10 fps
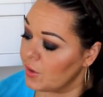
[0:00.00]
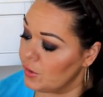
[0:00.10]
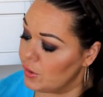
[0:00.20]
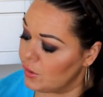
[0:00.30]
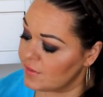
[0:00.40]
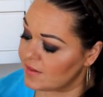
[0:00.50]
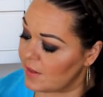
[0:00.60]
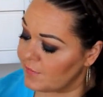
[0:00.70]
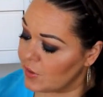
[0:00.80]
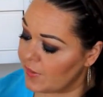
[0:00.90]
lots
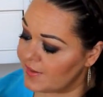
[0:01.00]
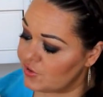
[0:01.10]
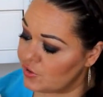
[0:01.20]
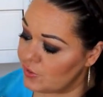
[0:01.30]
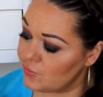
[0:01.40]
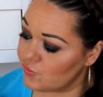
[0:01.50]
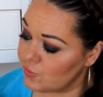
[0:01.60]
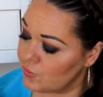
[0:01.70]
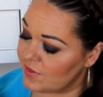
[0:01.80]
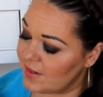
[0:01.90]
of nice
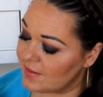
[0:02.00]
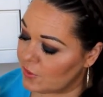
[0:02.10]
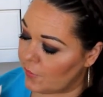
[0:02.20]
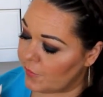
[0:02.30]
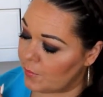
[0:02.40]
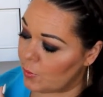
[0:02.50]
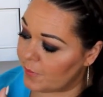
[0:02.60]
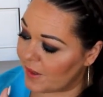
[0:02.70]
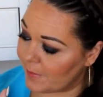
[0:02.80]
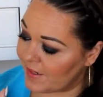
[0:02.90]
neutrals. It's got the more
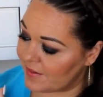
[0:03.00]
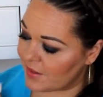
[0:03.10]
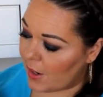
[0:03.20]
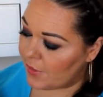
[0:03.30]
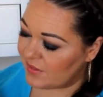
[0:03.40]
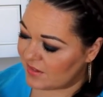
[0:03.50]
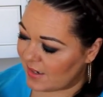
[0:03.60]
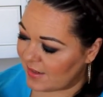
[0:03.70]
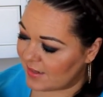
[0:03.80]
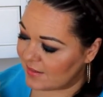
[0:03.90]
plummy tones,
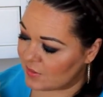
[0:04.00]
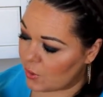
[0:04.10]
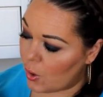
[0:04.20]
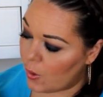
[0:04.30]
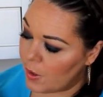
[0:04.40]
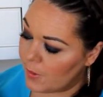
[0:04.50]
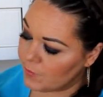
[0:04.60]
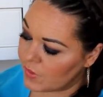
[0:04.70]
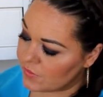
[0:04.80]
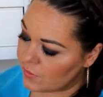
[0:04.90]
and then it's got
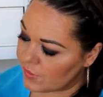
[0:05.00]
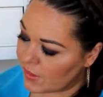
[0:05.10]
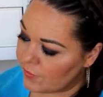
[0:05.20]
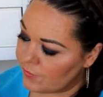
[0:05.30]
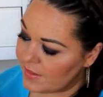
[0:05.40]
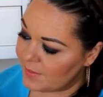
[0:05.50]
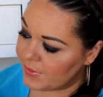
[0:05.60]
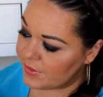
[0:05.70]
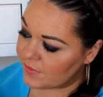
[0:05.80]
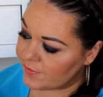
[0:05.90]
sort of like a really
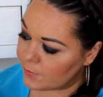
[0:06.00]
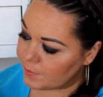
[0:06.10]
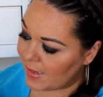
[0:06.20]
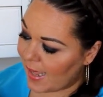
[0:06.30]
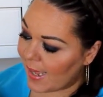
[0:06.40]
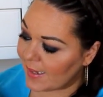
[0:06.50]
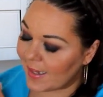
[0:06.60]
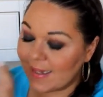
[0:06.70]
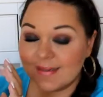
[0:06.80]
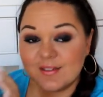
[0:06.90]
beautiful black.
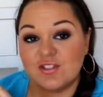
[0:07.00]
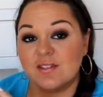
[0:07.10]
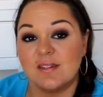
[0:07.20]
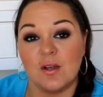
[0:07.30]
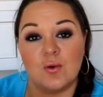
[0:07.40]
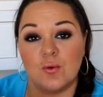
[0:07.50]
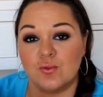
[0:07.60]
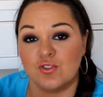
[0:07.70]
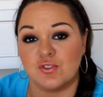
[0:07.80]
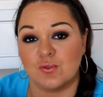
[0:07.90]
It is just a
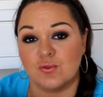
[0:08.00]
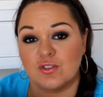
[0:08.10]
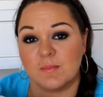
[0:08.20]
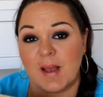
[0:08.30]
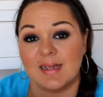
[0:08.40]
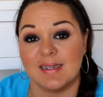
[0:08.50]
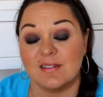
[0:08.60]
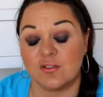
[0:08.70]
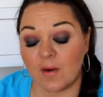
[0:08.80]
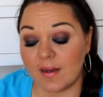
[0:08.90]
gorgeous, gorgeous palette. It's
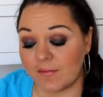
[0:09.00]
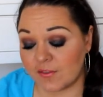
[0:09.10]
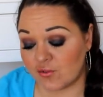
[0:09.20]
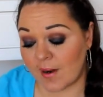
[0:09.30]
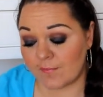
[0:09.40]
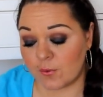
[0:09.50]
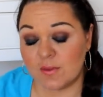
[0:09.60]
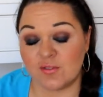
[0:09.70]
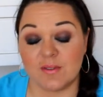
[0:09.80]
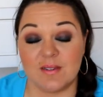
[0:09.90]
great for travel.
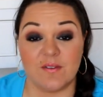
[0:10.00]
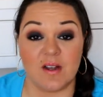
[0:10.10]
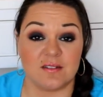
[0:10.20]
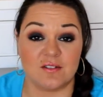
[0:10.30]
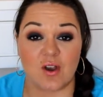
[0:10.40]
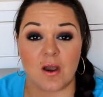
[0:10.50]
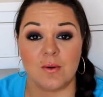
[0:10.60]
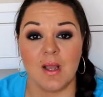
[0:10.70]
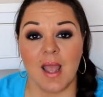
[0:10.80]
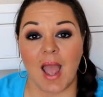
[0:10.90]
It's really versatile,
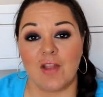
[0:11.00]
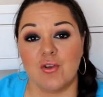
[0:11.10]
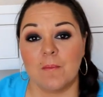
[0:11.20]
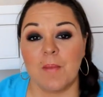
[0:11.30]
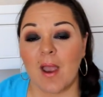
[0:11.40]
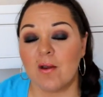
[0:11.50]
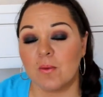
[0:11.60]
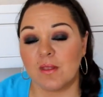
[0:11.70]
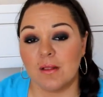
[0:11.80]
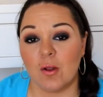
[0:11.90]
and you can pair it
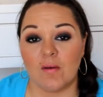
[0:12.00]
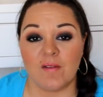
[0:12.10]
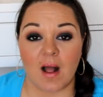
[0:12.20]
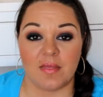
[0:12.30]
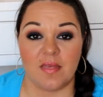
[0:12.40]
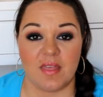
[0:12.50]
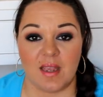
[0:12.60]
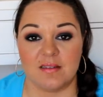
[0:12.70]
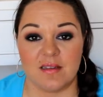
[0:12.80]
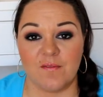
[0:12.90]
with a lot of other
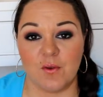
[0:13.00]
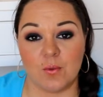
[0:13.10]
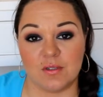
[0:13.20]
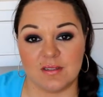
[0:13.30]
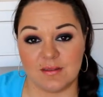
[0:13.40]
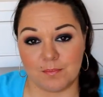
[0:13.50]
things if you want to